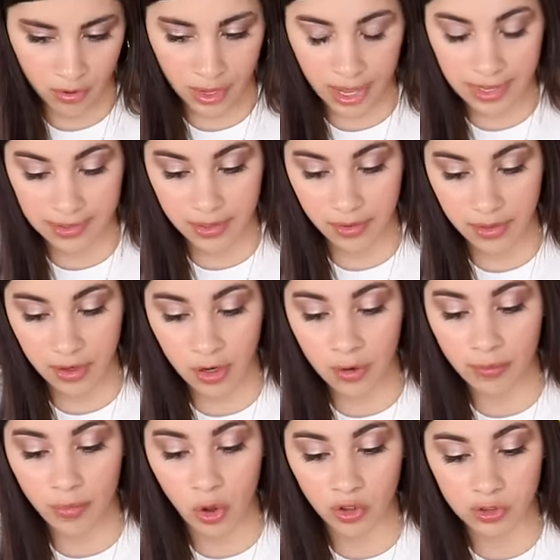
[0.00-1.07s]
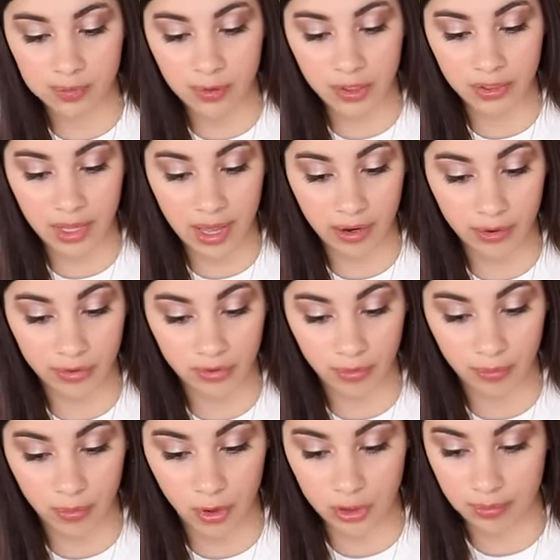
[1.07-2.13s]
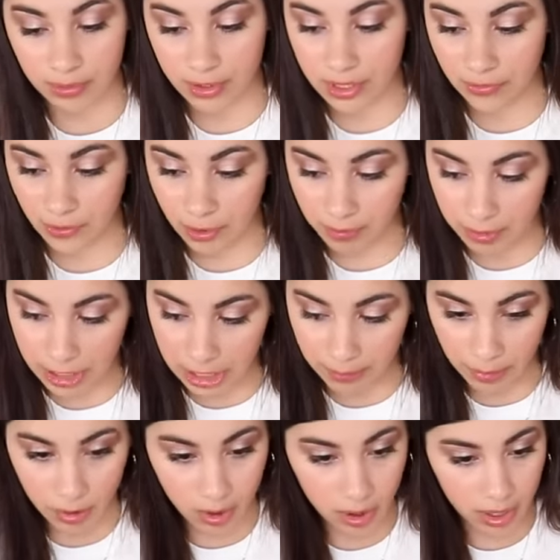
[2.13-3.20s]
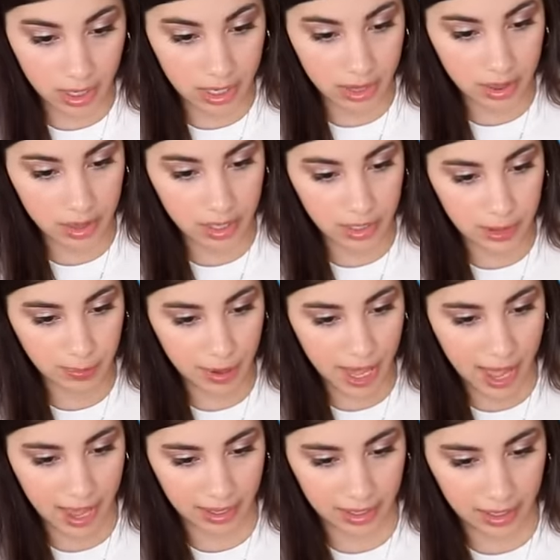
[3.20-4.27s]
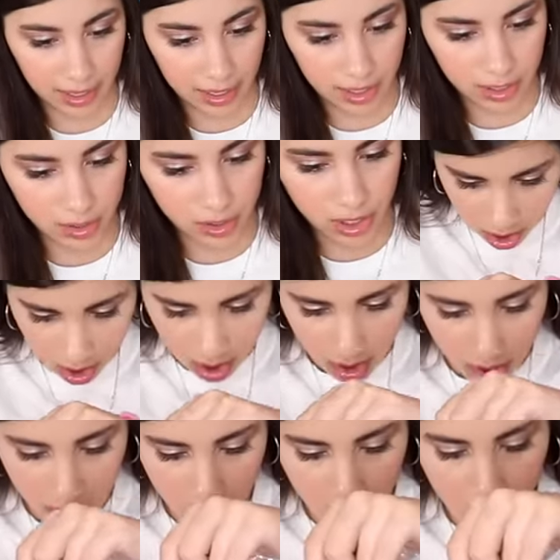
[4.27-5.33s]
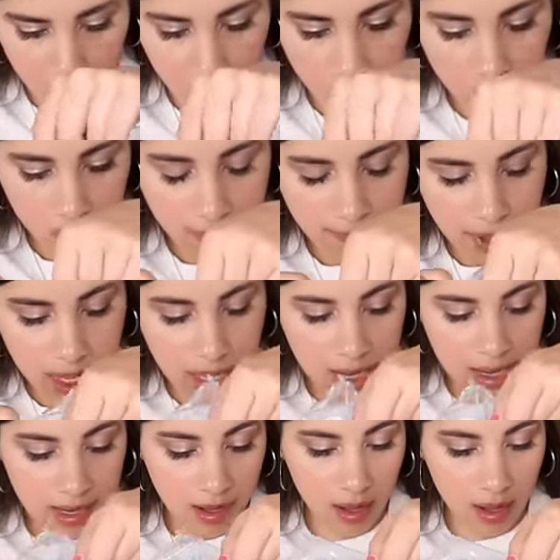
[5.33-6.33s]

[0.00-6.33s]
Okay, so there are multiple letters from multiple different people in this package. Oh my